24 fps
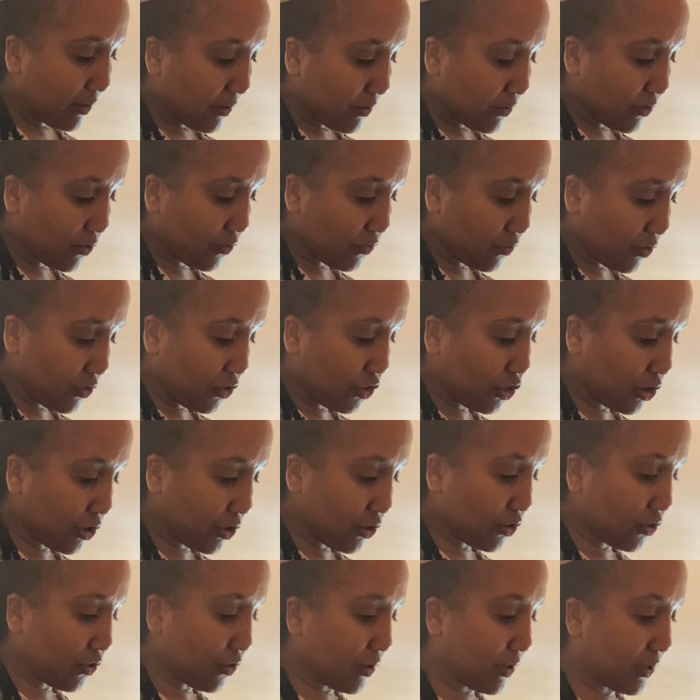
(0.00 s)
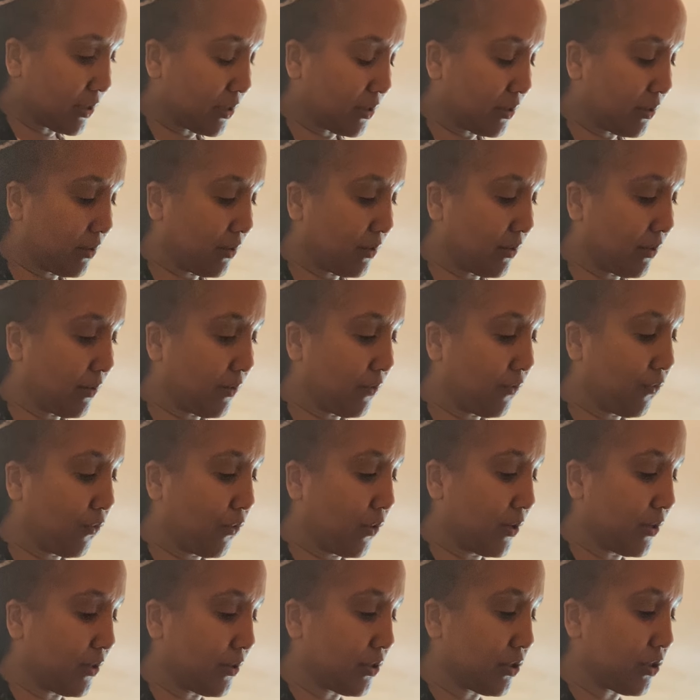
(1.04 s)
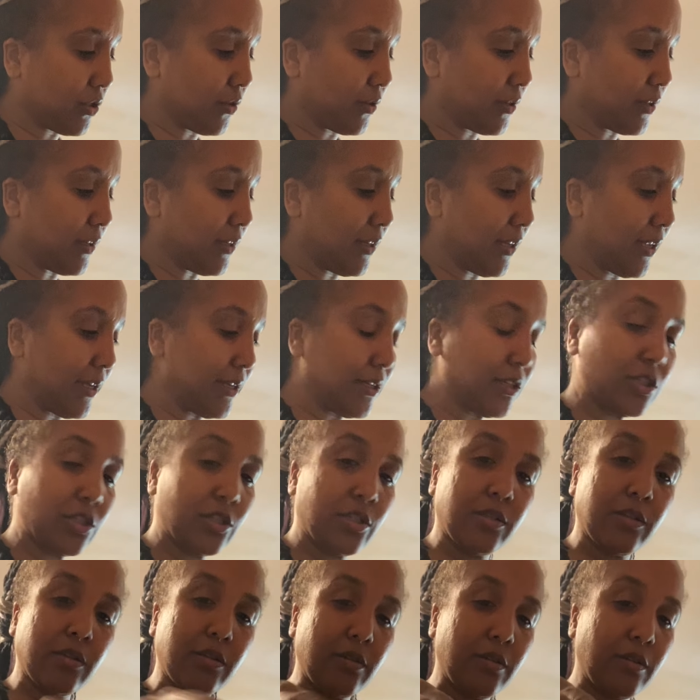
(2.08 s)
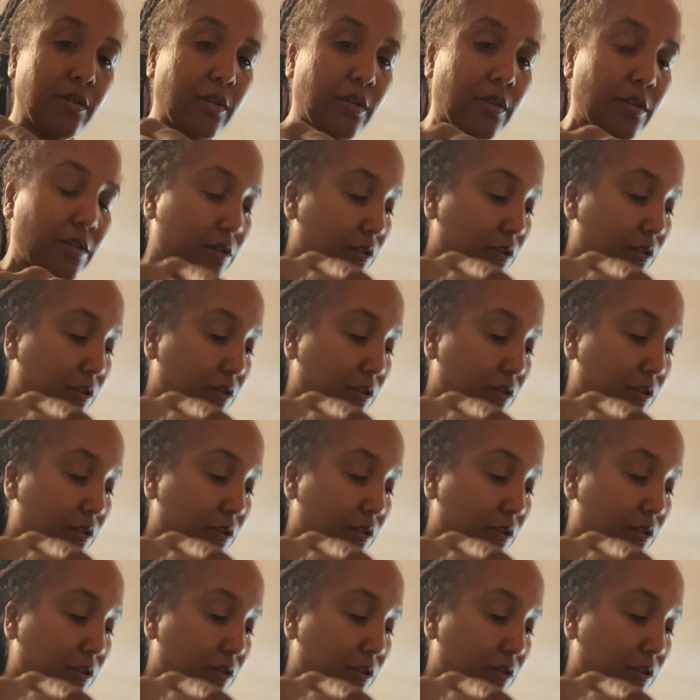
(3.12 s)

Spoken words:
So the ginger is good for your circulation.